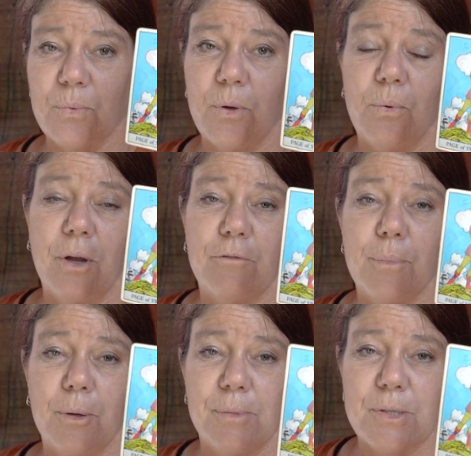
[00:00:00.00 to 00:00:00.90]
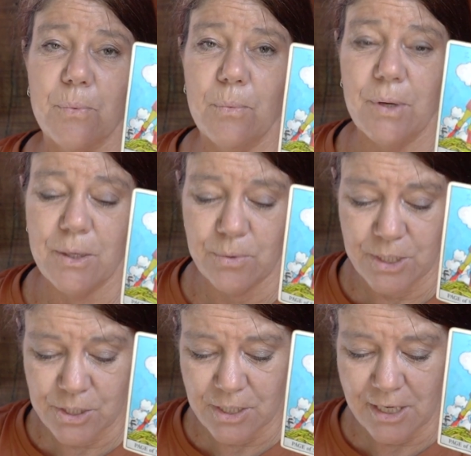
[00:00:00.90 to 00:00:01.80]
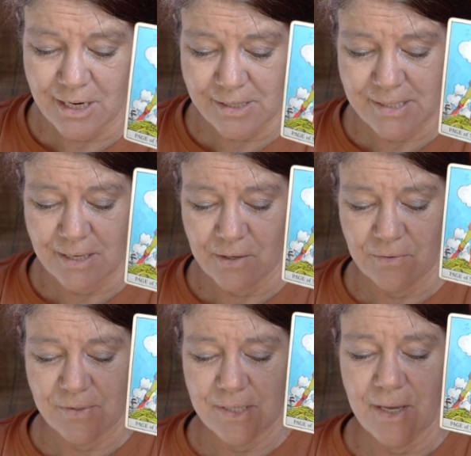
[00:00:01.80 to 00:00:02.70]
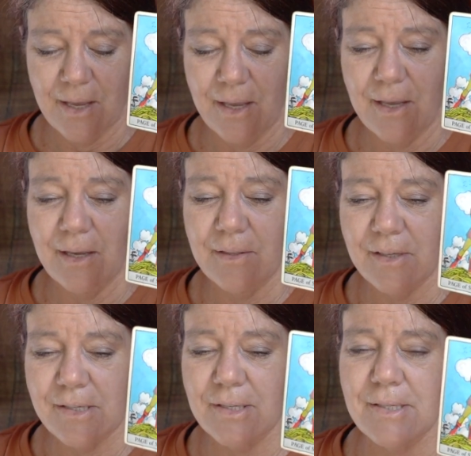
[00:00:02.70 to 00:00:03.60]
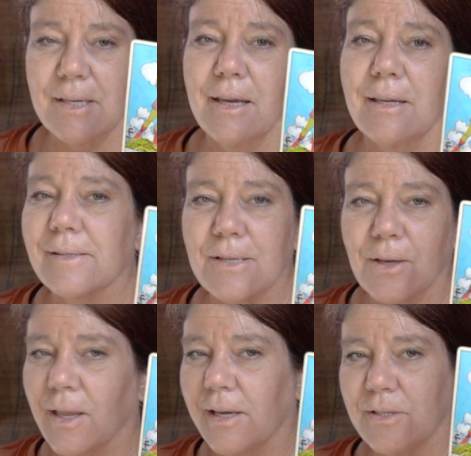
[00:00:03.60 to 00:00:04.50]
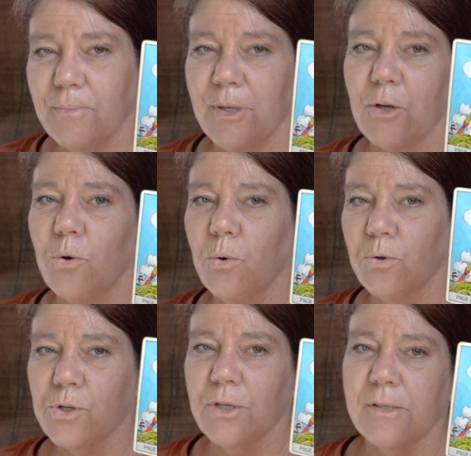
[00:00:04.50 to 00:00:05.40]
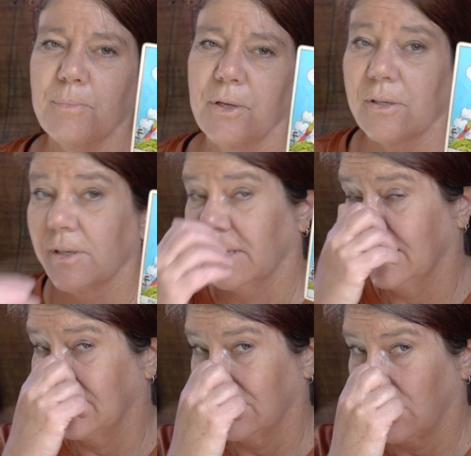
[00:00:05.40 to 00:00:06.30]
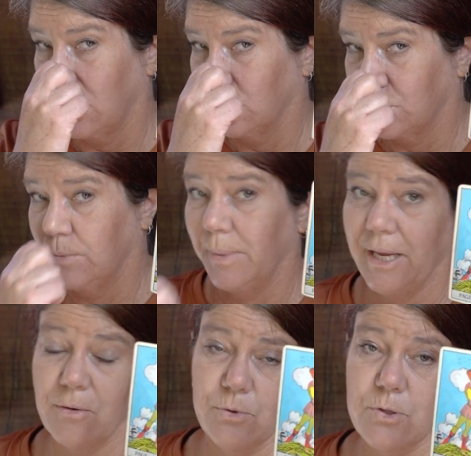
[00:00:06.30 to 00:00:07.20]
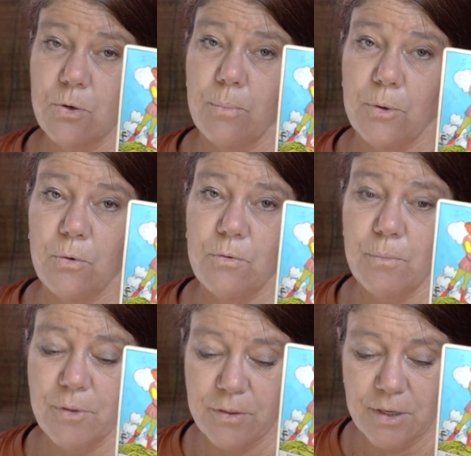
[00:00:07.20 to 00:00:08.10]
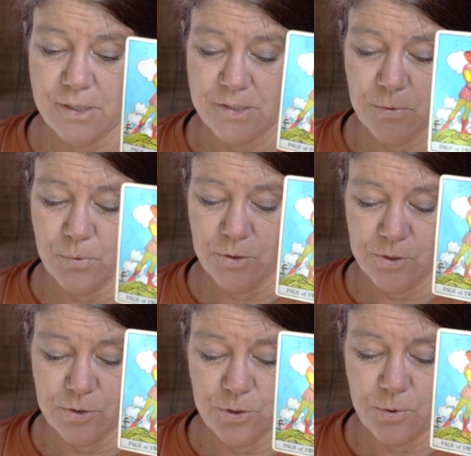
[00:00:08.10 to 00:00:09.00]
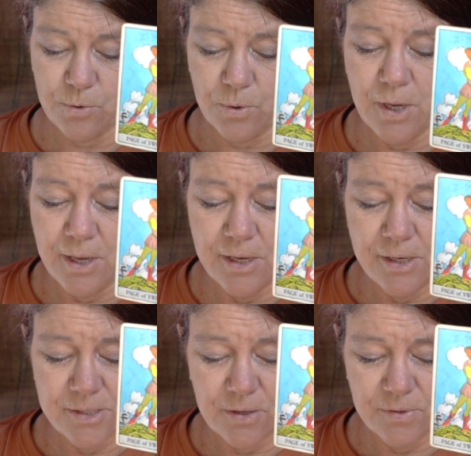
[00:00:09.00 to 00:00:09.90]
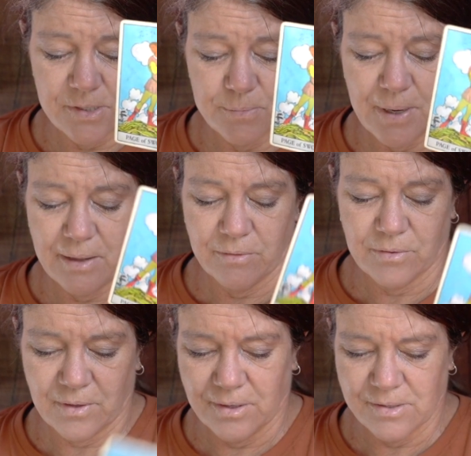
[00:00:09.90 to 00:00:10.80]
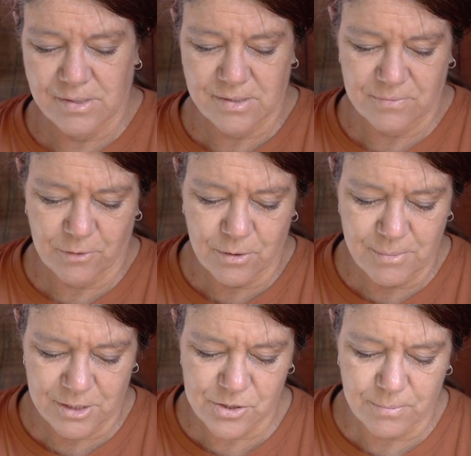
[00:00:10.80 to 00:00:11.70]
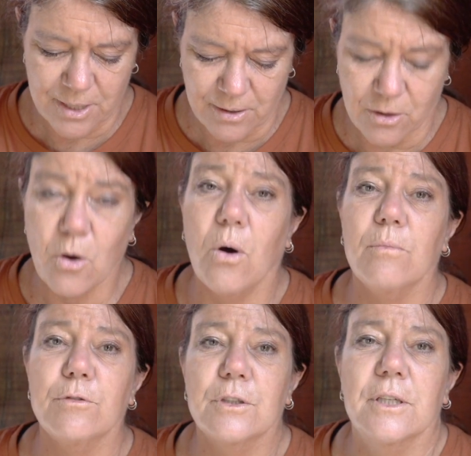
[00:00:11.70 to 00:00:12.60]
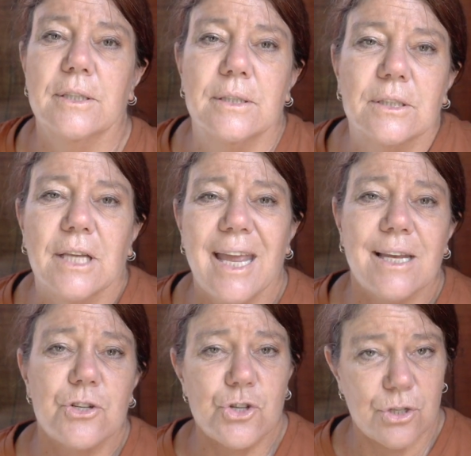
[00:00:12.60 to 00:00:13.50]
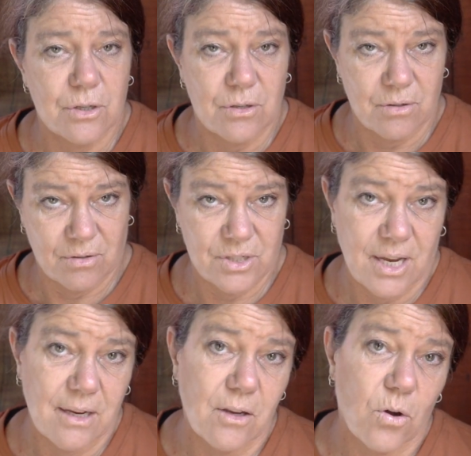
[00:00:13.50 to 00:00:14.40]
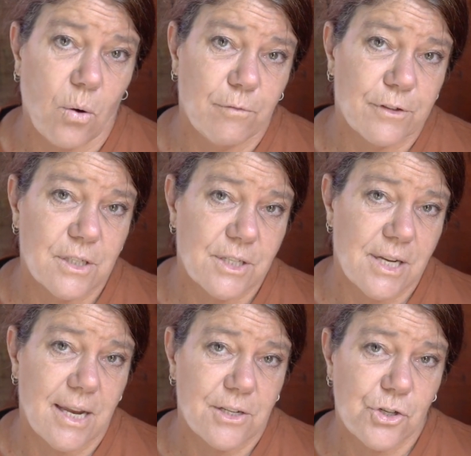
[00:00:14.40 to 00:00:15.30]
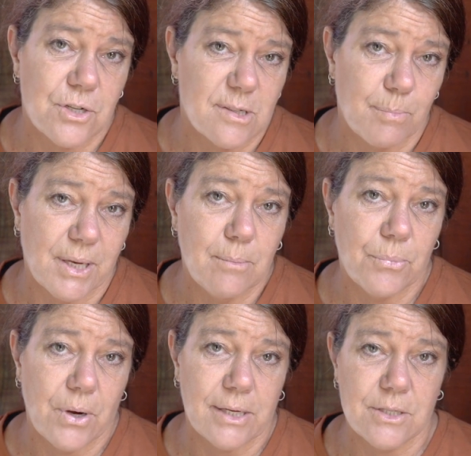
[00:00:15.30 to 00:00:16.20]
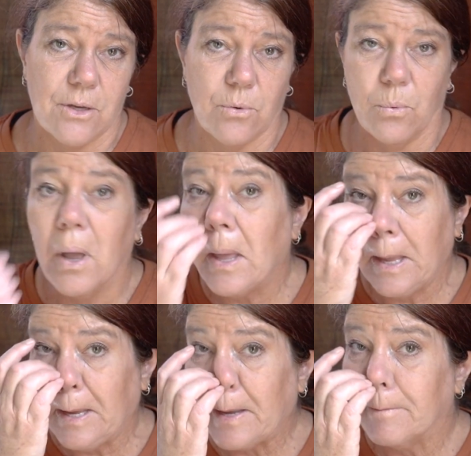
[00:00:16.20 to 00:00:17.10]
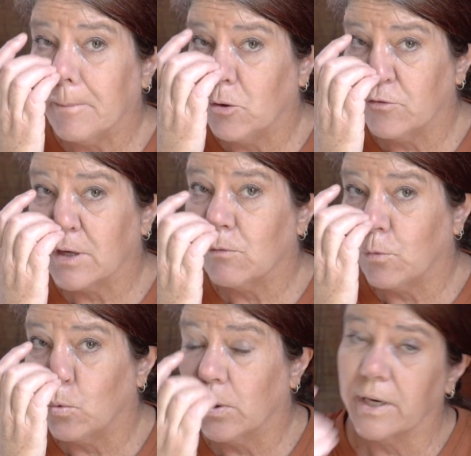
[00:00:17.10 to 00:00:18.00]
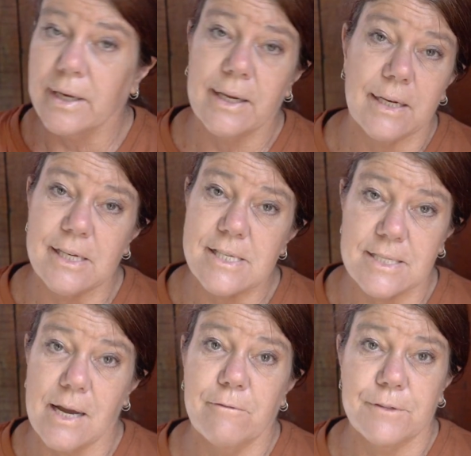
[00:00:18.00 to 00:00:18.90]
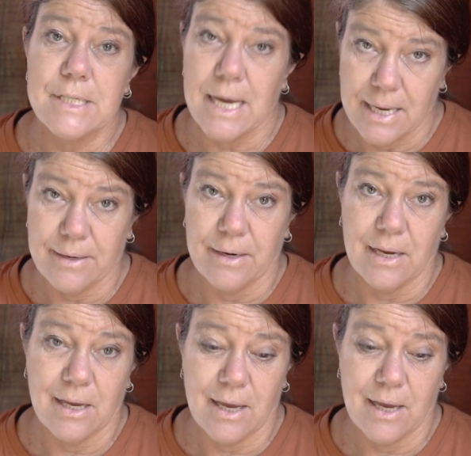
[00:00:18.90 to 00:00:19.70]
We all have moments where we question ourselves. This is saying it's okay to be cautious, but don't let it hold you back or stop you from the things you want to do. So this month is very much about confident action, taking confident actions, being practical and moving forward and getting stuff done.